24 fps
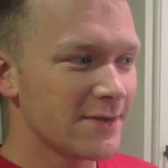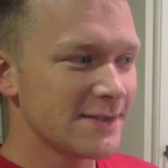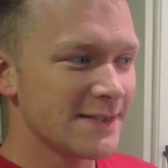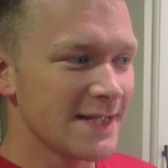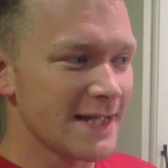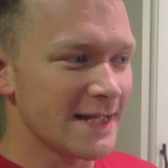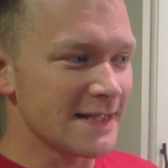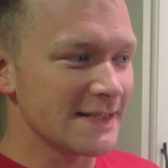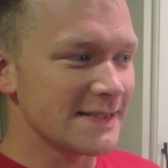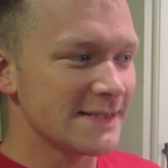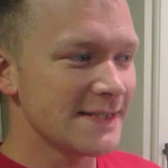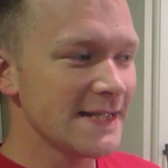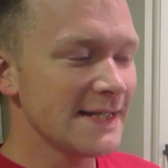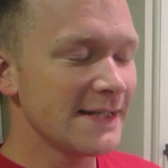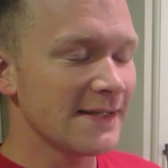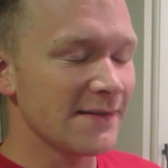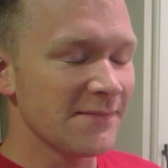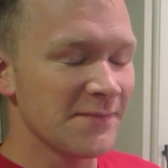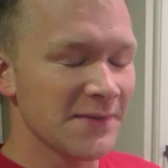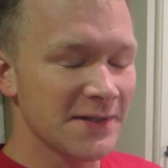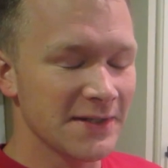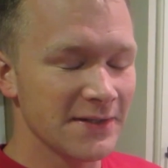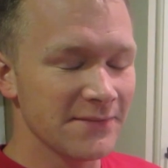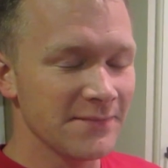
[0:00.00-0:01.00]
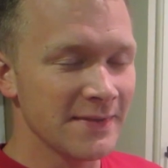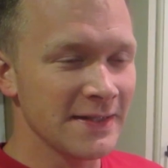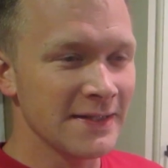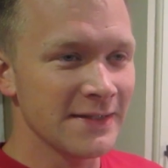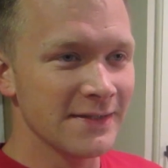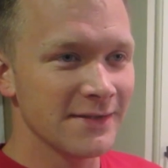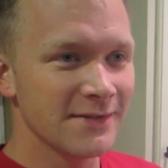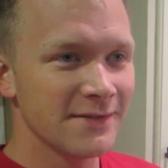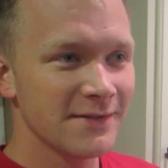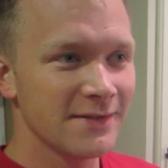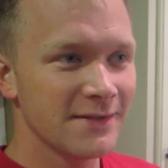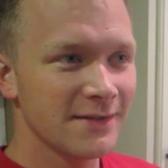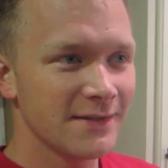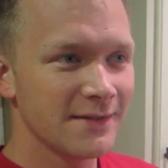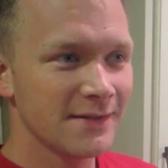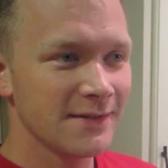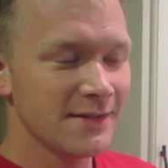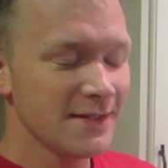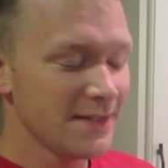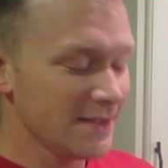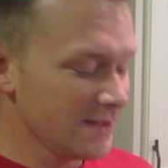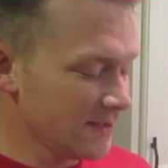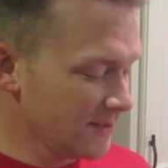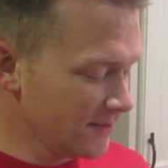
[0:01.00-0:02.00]
conceited, but I mean,
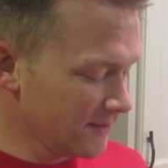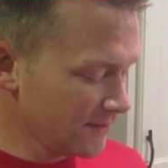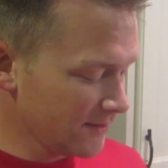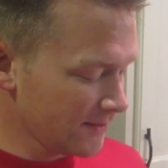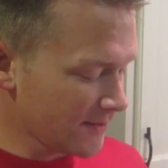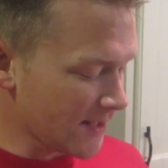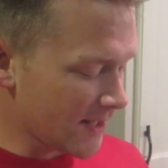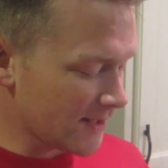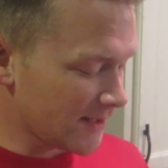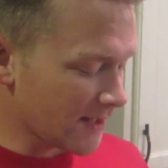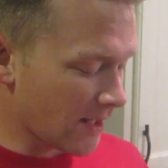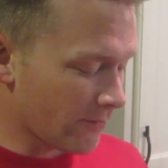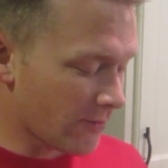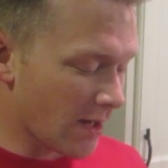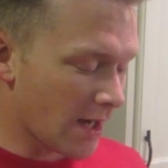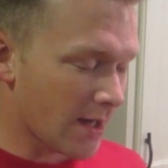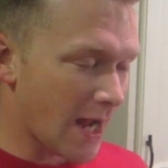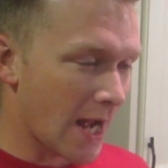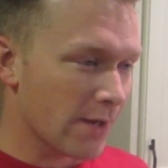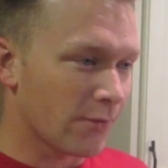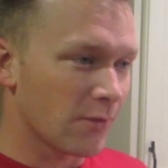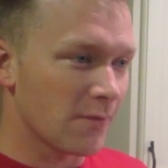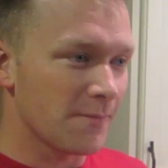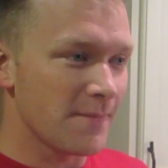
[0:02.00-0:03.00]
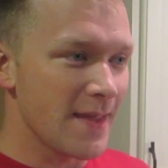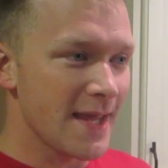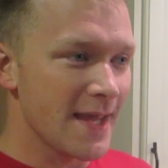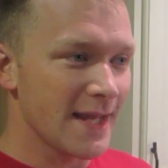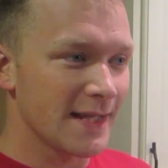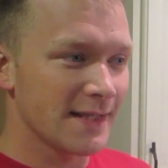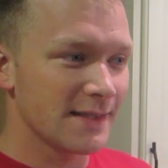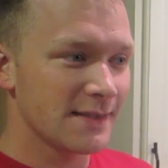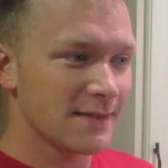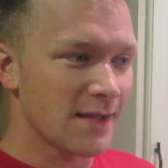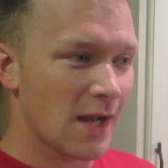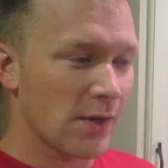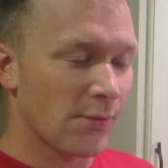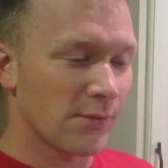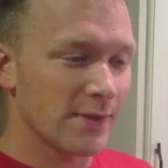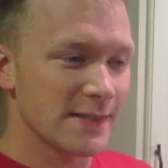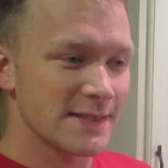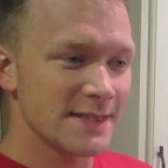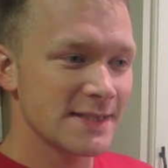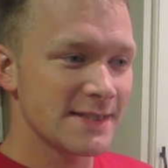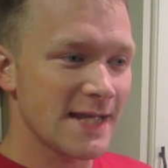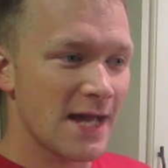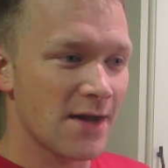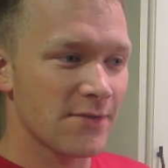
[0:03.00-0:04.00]
I don't want to
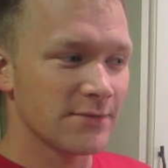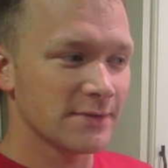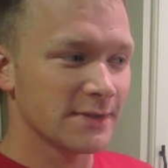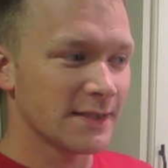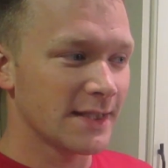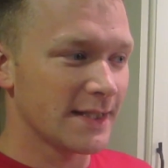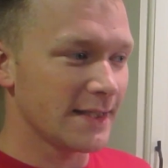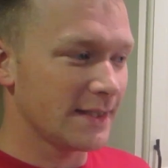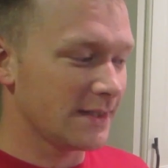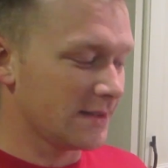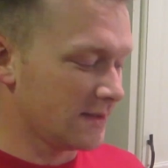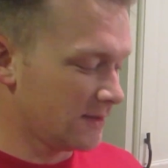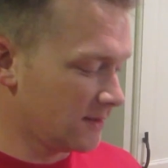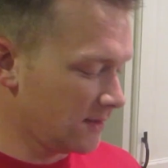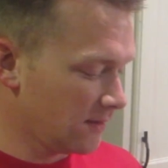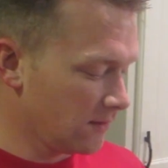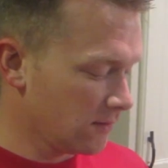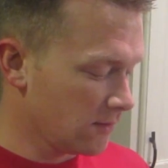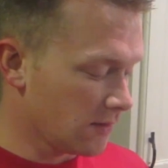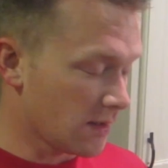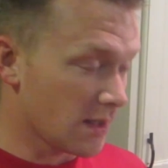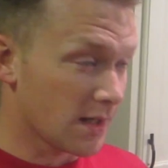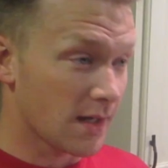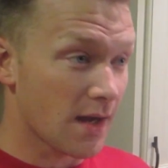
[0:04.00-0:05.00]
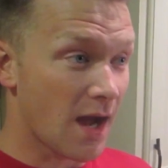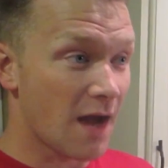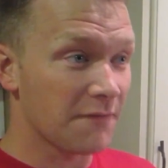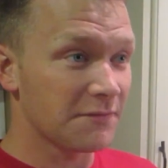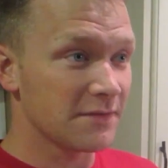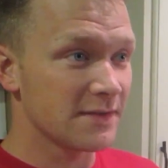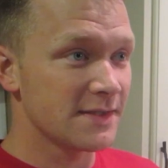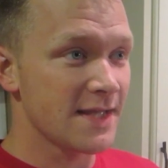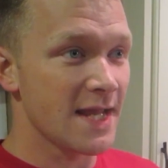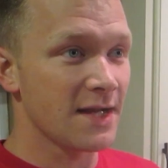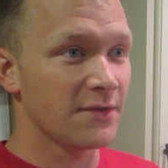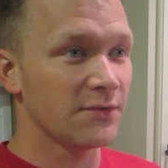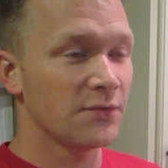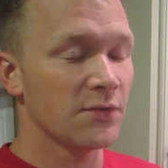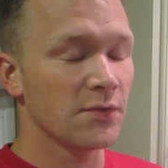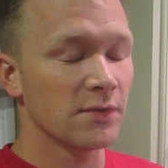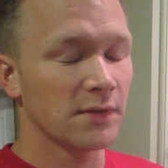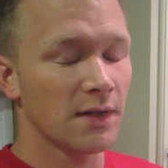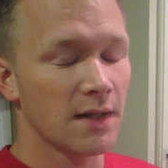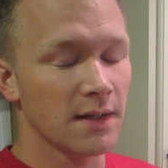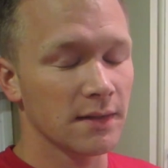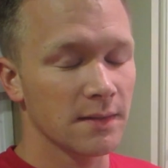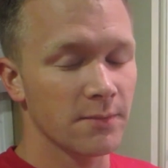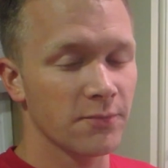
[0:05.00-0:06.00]
sound like coffee's taking too
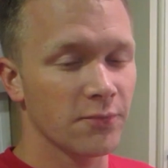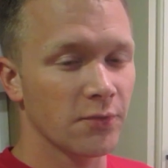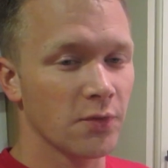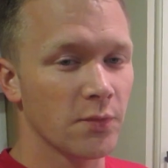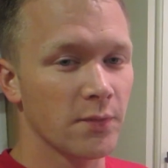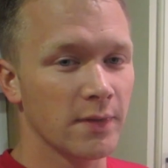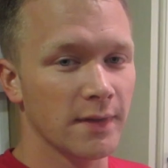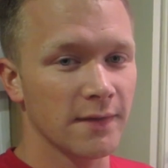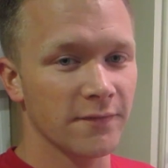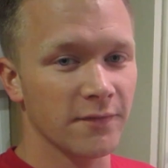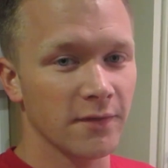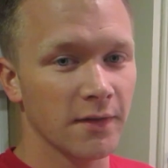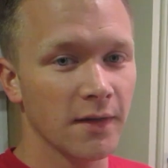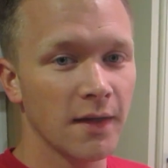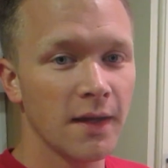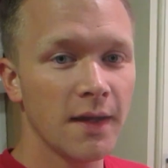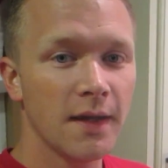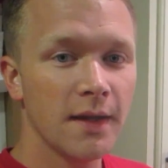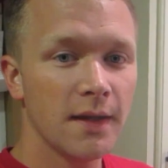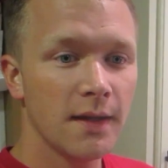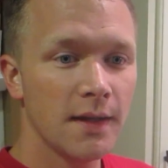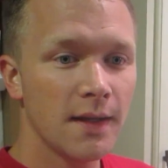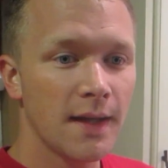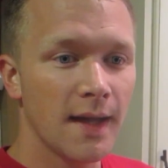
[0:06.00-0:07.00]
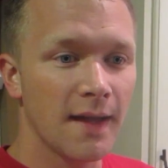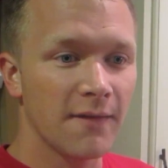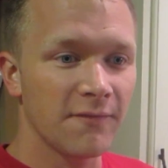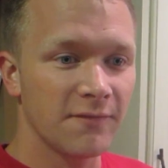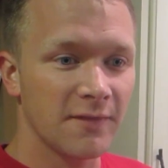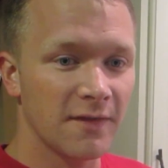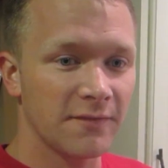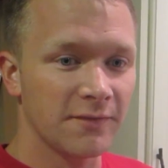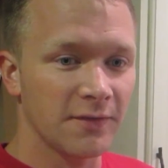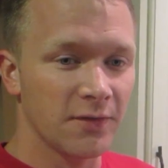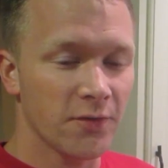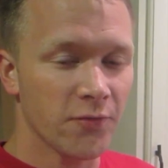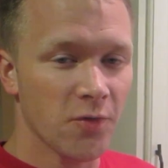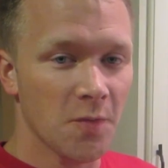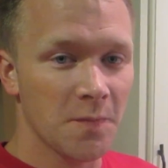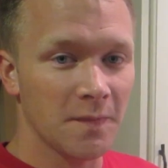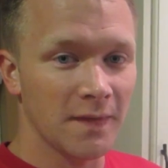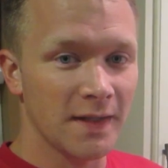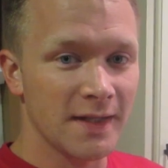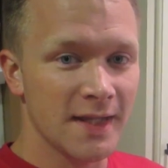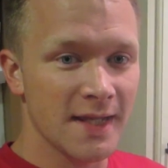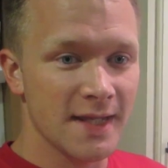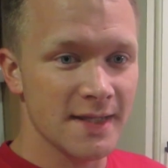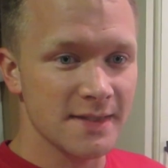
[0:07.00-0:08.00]
long to brew, whatever. I've definitely grew up in
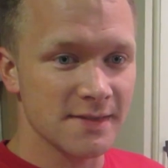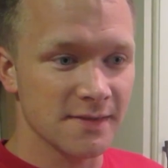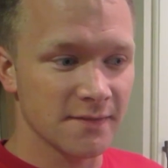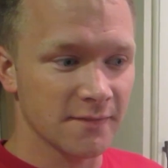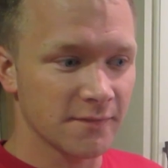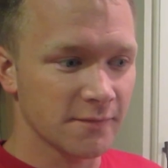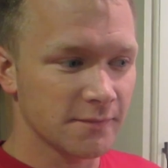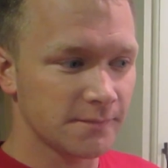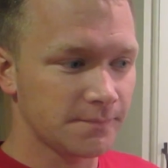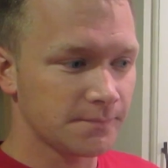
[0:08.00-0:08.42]
the days of